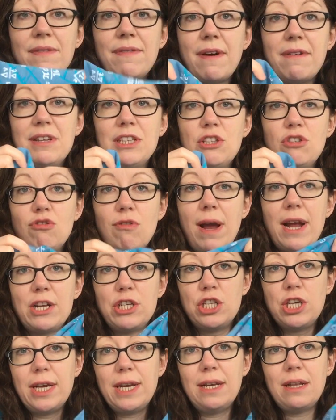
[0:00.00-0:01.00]
very
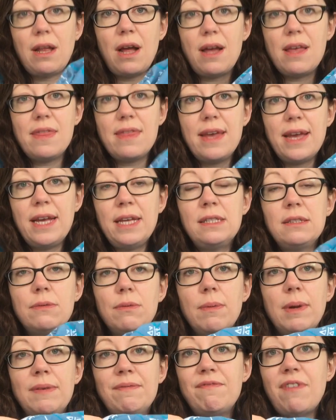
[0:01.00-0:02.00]
stretchy like this
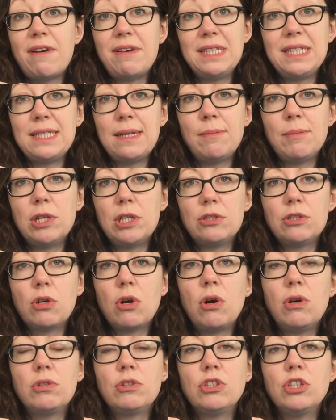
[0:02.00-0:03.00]
and very similar to
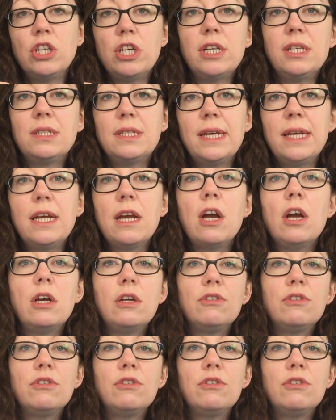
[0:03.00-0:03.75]
cotton jersey.